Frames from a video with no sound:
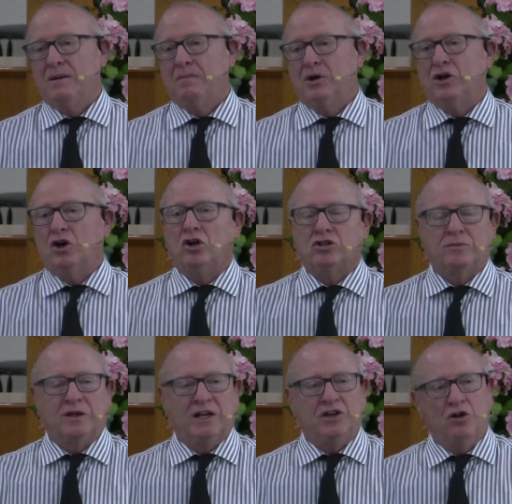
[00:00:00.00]
But
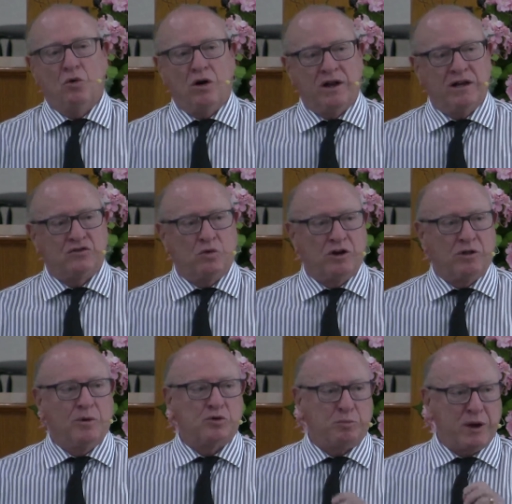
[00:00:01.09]
ultimately, you know what is one of the
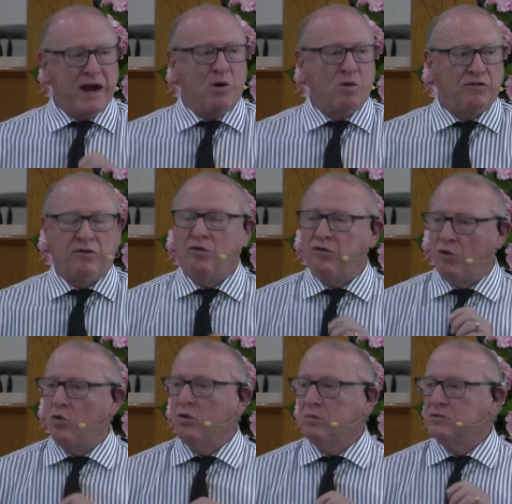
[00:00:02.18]
most powerful
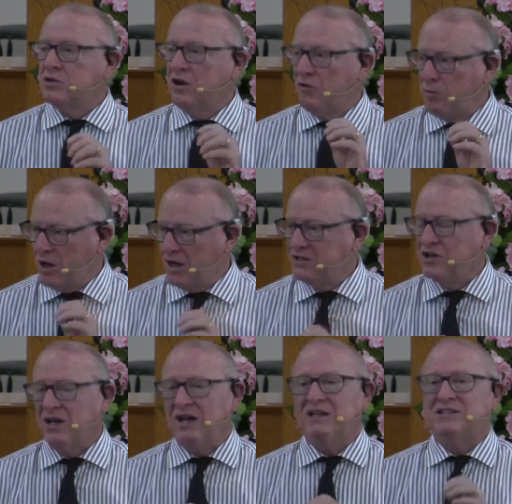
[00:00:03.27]
forms of
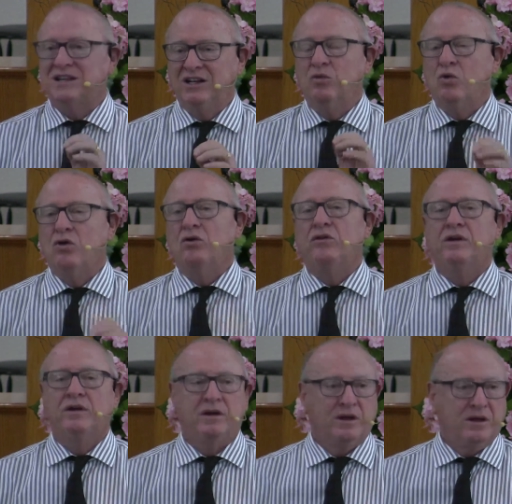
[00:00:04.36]
apologetics in the world?
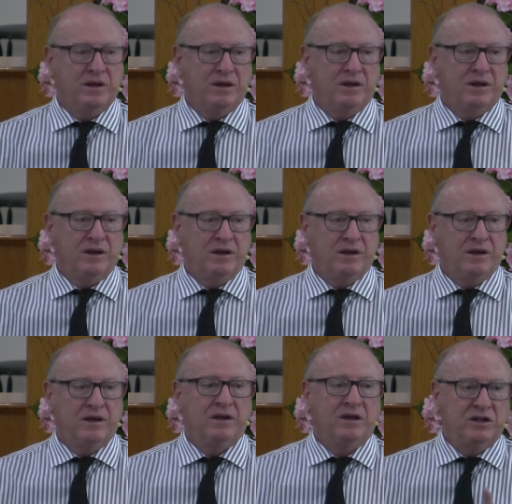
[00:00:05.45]

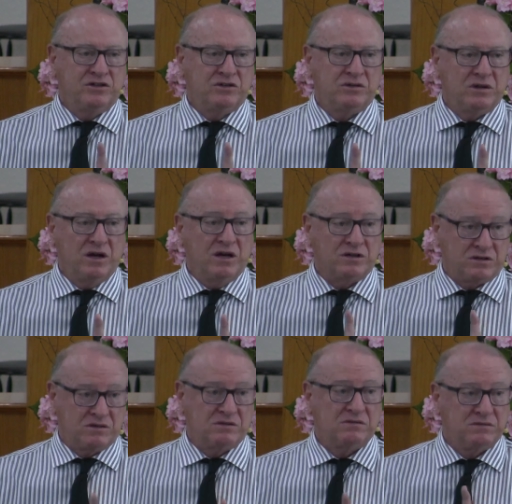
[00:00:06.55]
It's
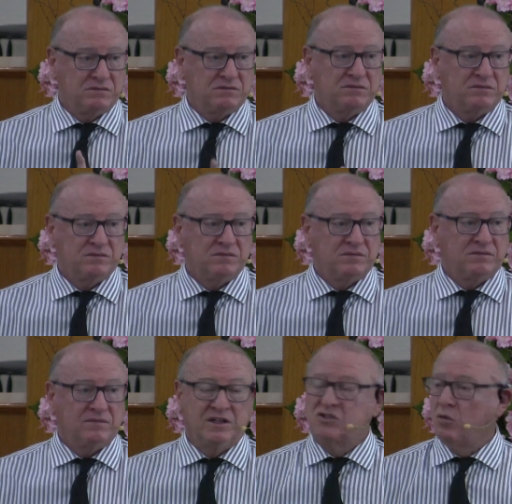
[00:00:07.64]
us.
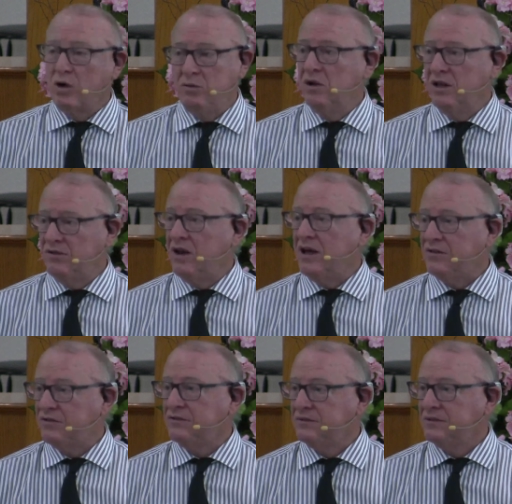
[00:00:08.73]
It's the way we live life.
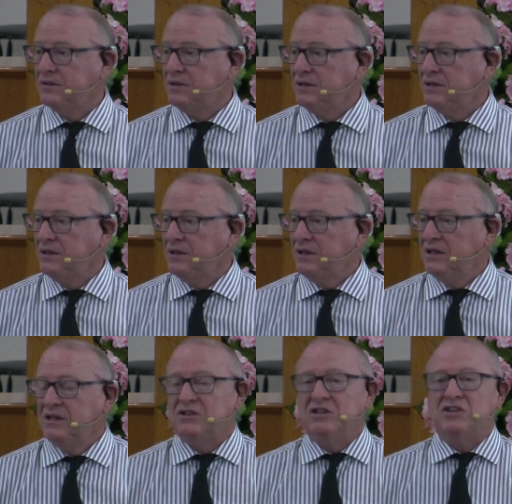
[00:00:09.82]

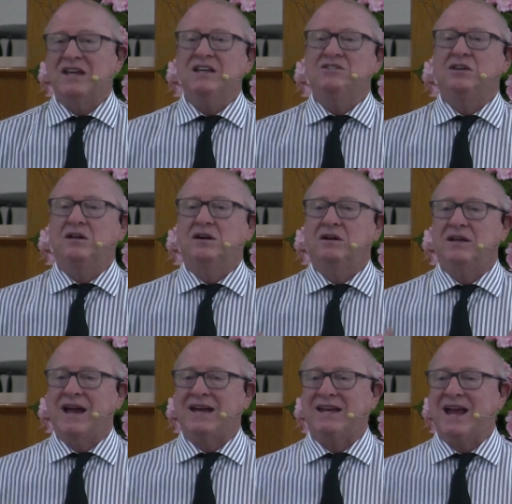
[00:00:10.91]
It's easy to
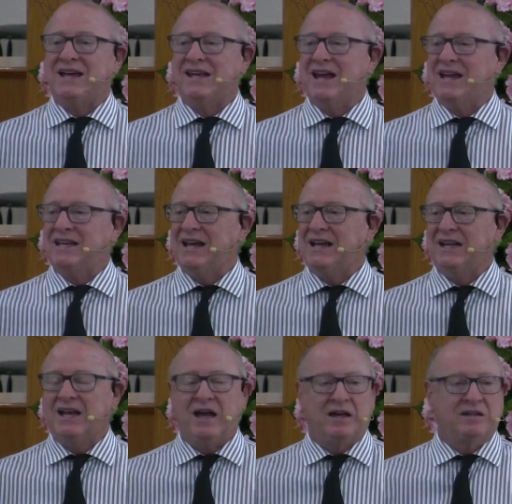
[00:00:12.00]
yakety, yakety, yakety, yakety,
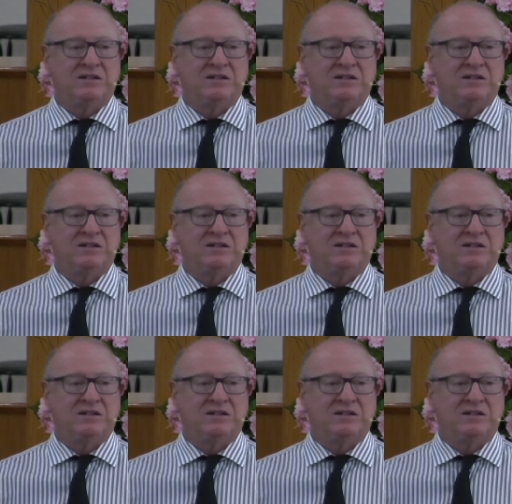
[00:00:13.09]
yak.